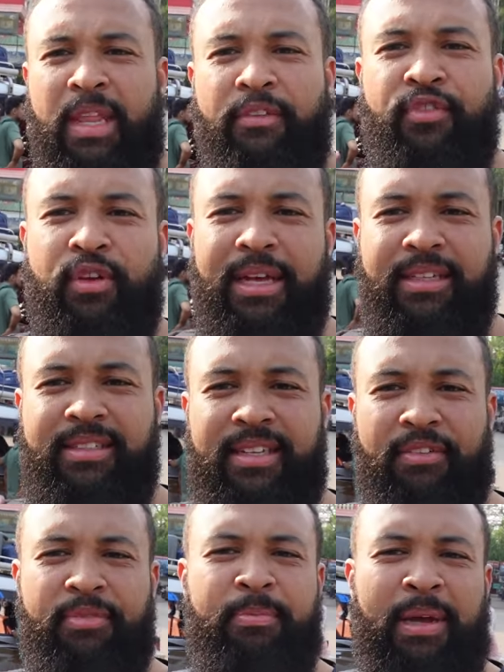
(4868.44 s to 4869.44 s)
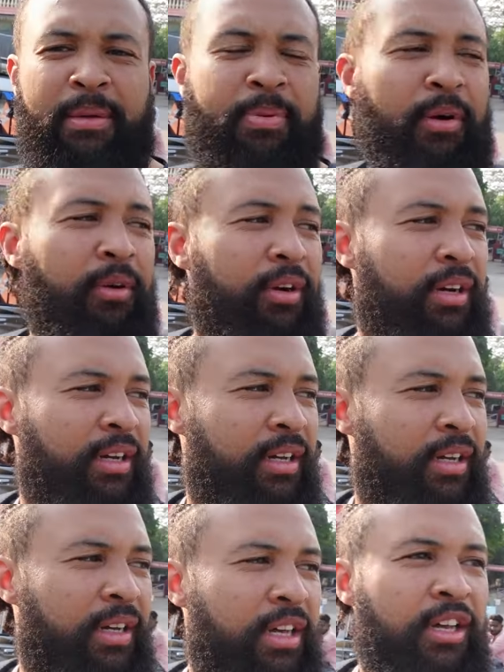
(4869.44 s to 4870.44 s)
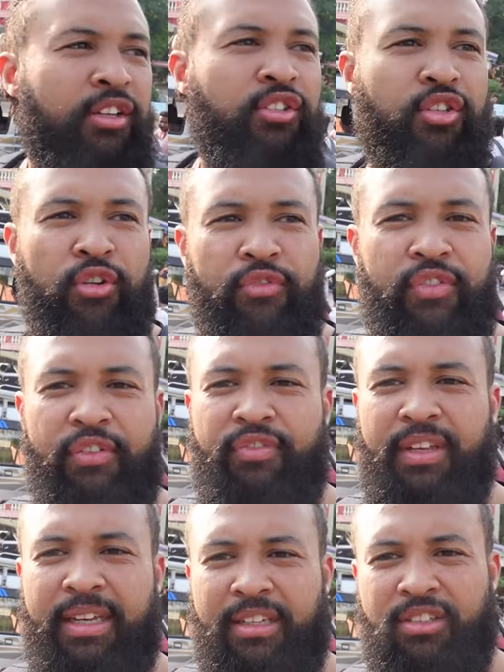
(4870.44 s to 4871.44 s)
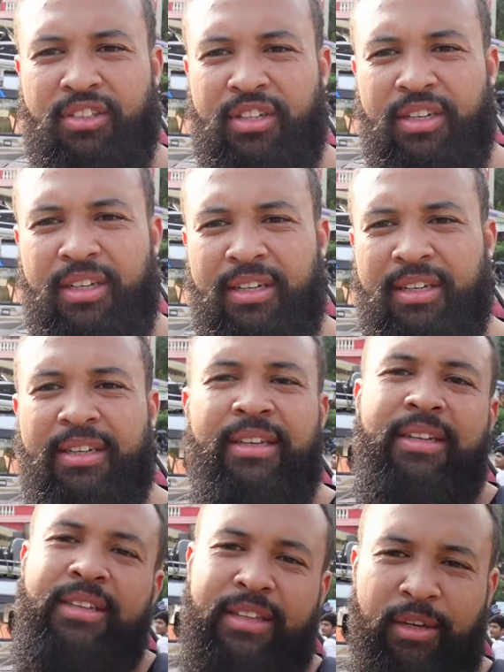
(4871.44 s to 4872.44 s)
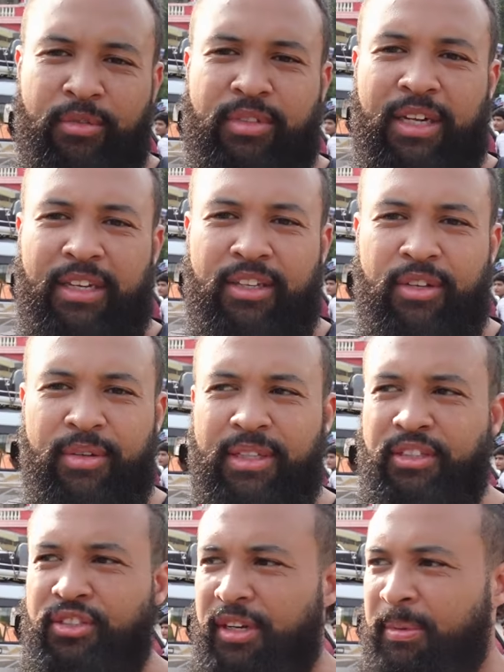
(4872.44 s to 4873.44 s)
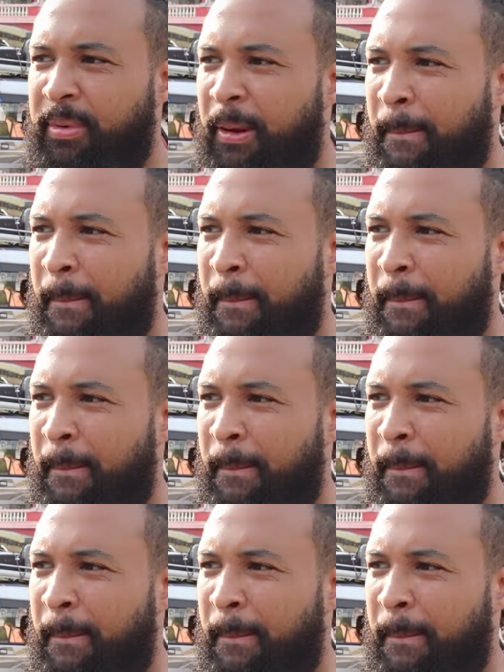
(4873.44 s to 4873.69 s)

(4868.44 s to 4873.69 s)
if you get seven people, 250 each, they'll take you in the jeep.